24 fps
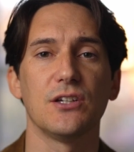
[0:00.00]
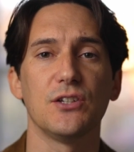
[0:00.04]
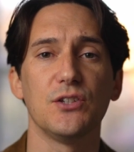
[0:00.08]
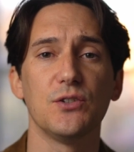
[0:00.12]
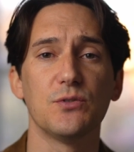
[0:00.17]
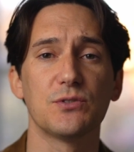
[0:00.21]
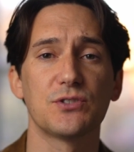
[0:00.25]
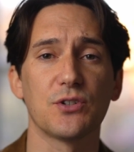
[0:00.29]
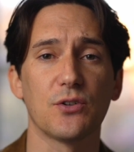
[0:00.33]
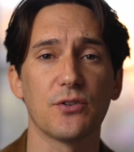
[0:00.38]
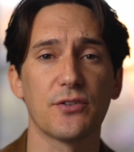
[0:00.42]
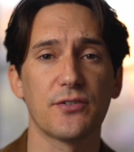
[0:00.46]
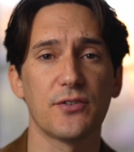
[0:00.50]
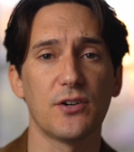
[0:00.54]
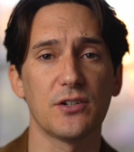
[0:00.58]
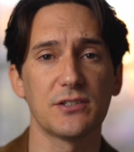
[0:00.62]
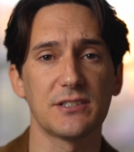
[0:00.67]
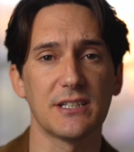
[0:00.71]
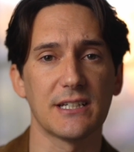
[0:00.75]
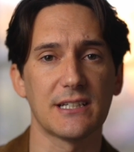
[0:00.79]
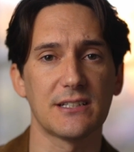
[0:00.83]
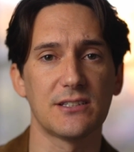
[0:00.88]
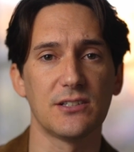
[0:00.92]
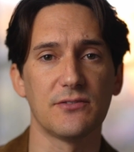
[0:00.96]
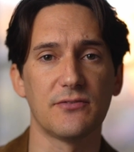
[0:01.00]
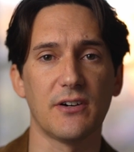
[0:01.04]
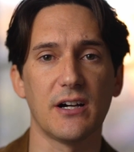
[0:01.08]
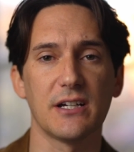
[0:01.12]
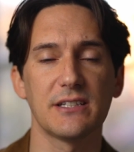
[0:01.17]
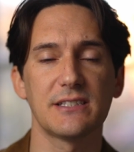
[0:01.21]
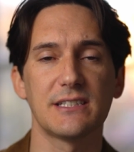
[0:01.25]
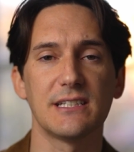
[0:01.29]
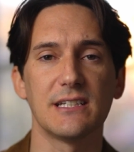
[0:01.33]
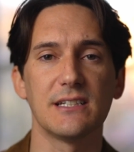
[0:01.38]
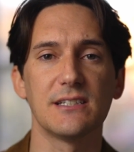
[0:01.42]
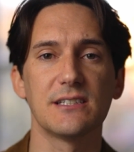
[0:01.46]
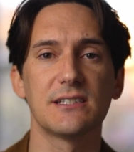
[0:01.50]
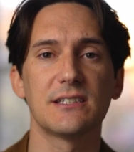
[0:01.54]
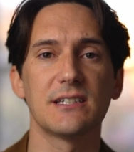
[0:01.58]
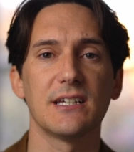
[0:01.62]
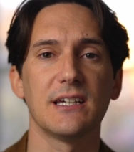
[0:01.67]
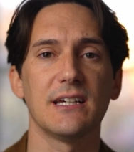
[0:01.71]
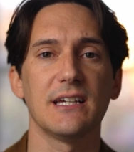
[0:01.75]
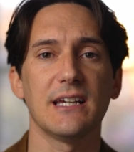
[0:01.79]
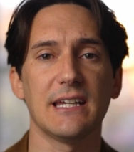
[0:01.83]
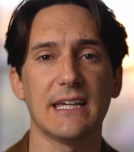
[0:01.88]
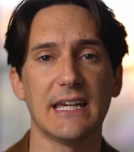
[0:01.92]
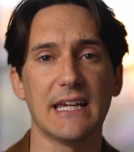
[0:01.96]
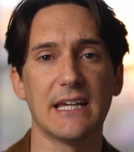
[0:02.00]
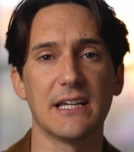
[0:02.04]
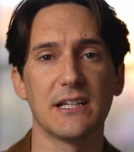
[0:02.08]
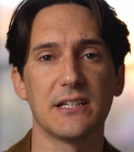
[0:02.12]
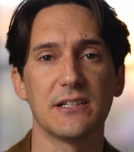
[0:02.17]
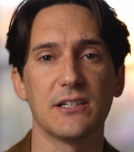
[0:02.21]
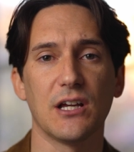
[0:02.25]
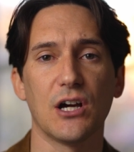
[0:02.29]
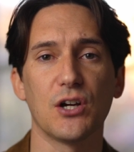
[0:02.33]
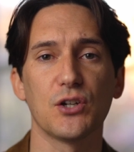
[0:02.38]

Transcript: Use orthotic devices in